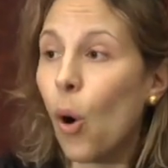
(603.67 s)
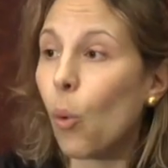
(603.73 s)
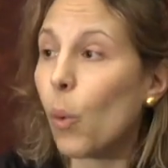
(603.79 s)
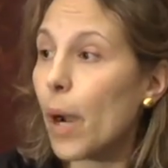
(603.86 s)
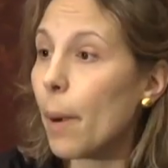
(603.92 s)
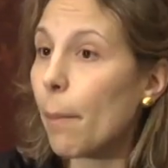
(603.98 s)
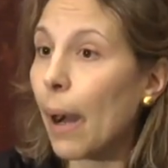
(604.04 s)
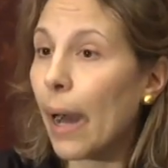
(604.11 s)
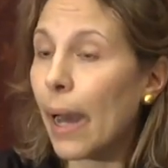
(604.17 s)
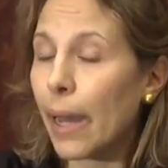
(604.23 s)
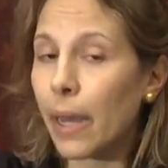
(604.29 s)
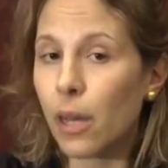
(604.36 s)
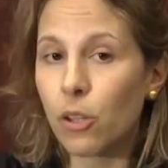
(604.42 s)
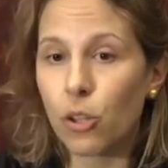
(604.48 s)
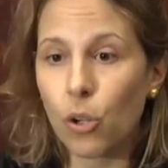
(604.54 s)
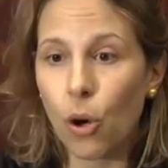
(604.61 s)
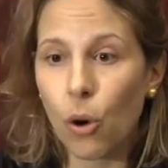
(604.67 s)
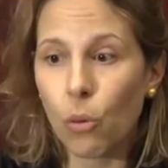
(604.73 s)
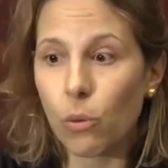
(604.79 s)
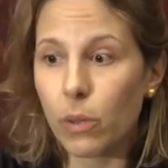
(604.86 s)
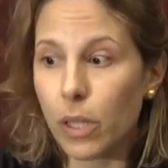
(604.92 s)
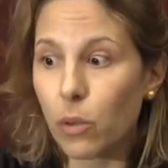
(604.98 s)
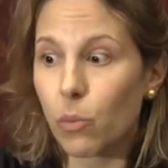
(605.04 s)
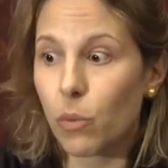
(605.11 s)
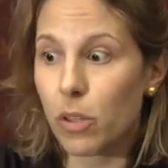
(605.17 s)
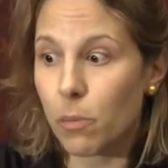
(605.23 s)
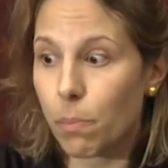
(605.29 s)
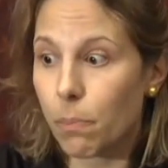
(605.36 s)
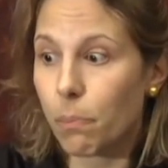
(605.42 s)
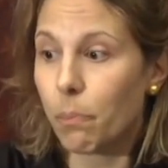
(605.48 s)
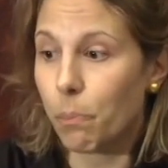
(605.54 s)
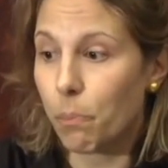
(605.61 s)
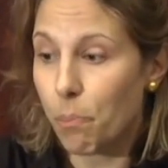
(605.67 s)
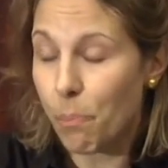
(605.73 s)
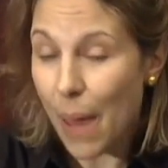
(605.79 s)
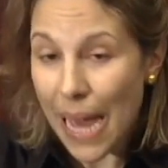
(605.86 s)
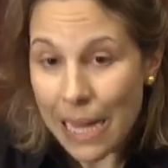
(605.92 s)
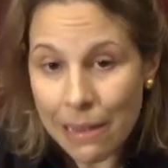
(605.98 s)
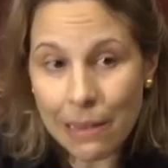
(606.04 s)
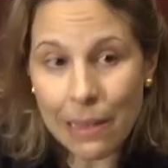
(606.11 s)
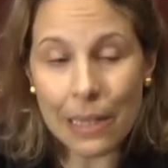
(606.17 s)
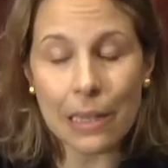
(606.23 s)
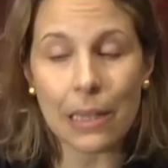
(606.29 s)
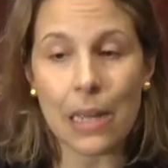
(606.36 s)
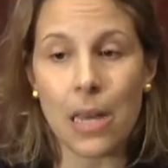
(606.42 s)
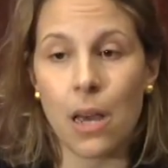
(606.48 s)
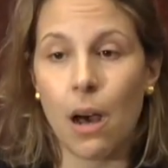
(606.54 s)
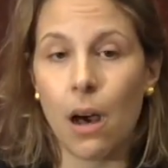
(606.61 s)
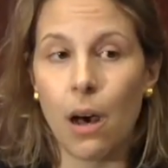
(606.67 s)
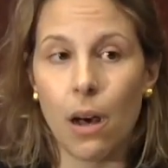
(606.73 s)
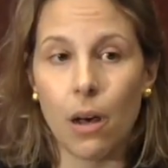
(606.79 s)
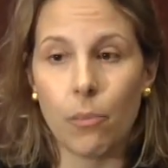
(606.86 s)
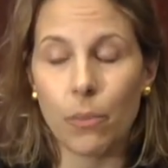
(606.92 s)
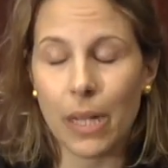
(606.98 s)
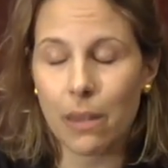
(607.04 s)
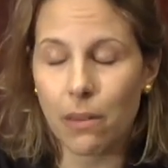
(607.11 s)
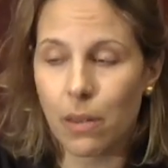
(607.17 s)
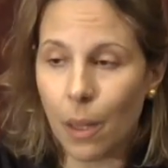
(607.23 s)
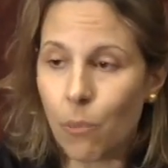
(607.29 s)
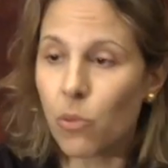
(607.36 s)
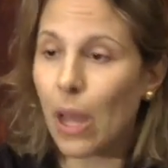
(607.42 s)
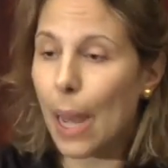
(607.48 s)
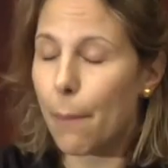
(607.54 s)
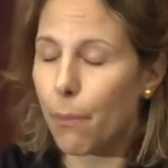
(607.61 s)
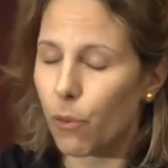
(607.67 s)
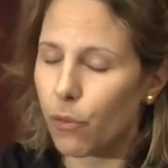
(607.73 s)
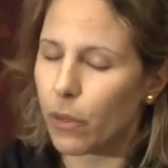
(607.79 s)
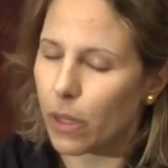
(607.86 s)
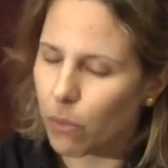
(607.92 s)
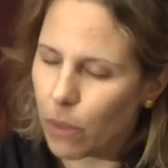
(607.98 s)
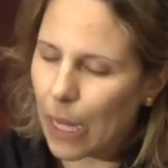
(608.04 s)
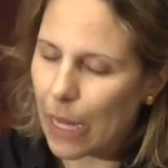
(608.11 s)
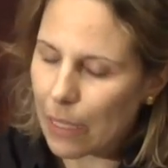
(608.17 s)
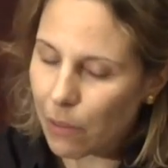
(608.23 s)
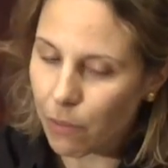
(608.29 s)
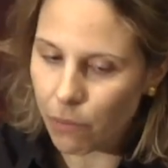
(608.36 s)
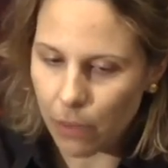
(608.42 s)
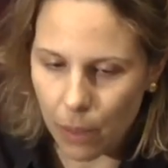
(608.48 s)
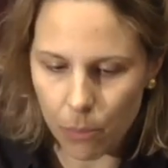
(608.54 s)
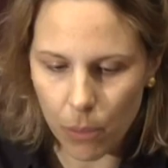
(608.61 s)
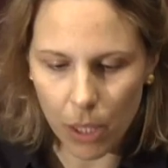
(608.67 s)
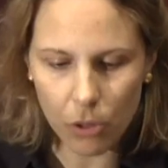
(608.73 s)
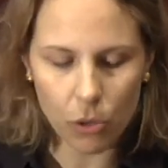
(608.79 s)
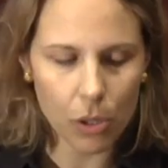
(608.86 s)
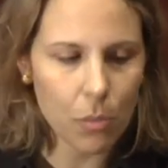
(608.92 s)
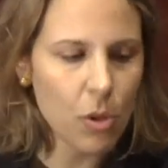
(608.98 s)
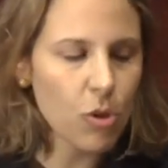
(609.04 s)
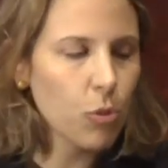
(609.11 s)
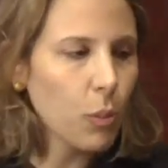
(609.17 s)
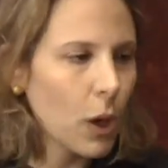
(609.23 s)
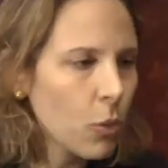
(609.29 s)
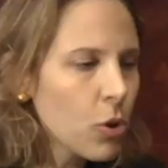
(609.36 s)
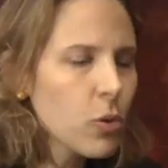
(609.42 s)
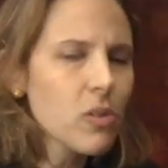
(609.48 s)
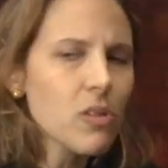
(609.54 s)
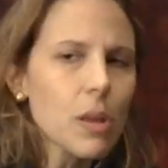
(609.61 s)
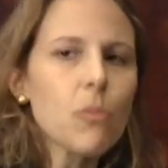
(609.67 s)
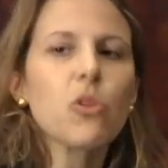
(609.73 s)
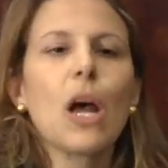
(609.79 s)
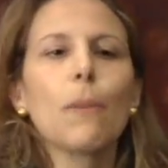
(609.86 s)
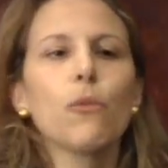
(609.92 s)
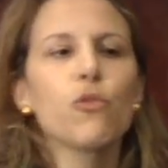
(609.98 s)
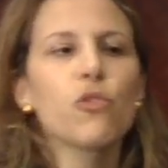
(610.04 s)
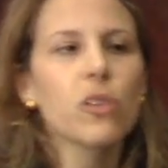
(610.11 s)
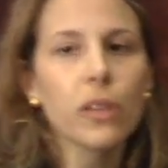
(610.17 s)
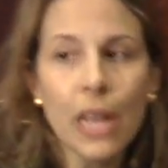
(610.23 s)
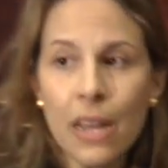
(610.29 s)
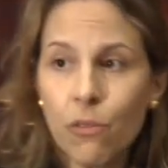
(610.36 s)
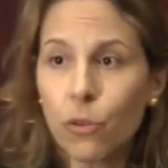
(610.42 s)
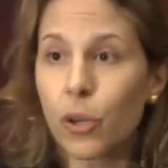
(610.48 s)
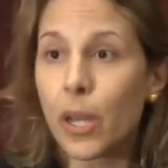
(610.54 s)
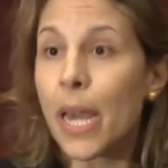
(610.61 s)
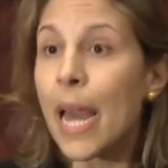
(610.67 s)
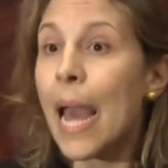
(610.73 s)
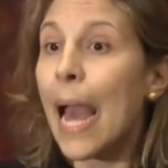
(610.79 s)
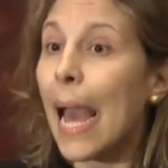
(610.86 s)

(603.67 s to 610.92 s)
whereby, you know, it was basically, it's some type of a kind of, I'm not going to mince my words, it's some type of slavery.